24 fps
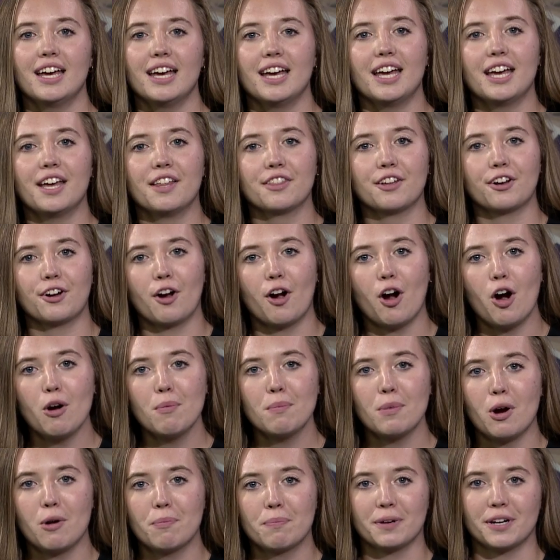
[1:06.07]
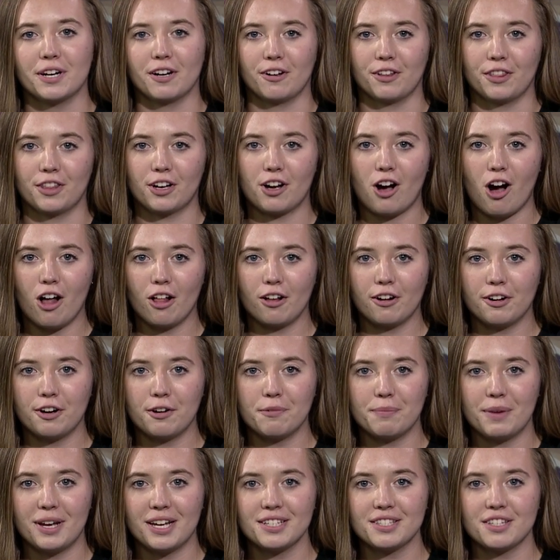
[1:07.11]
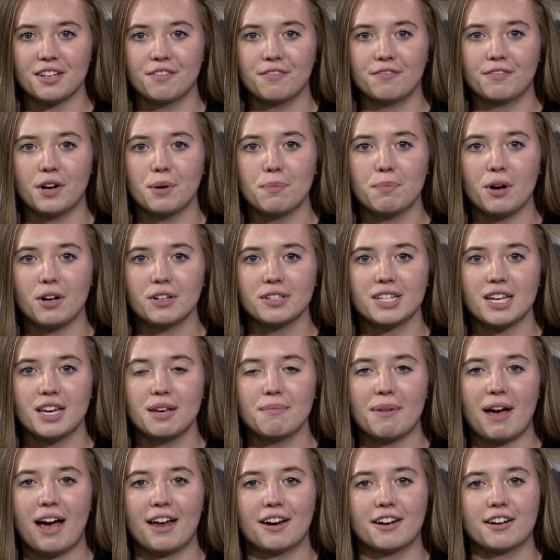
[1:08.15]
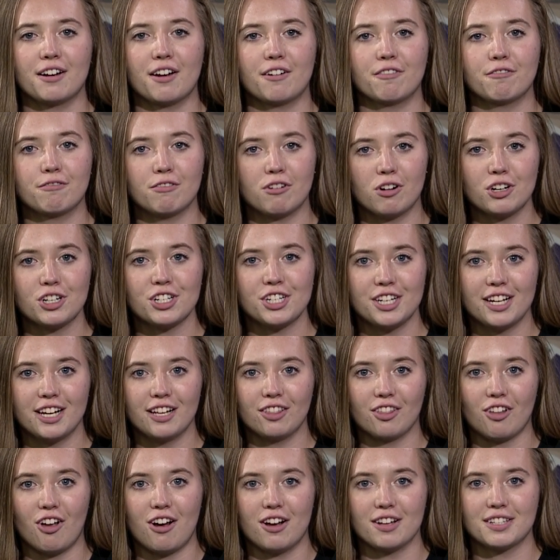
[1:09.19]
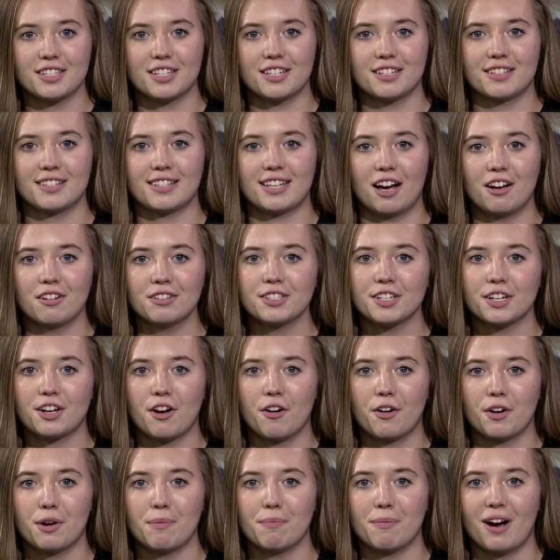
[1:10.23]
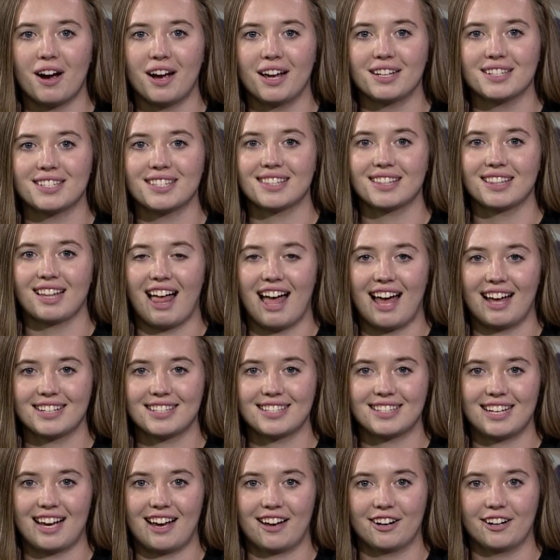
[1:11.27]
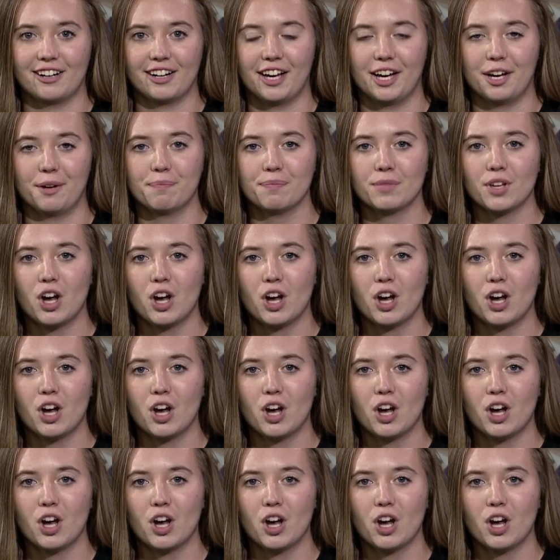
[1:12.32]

In their home opener, the Colorado Mesa football team had an unfortunate loss to South Dakota Mines last Saturday.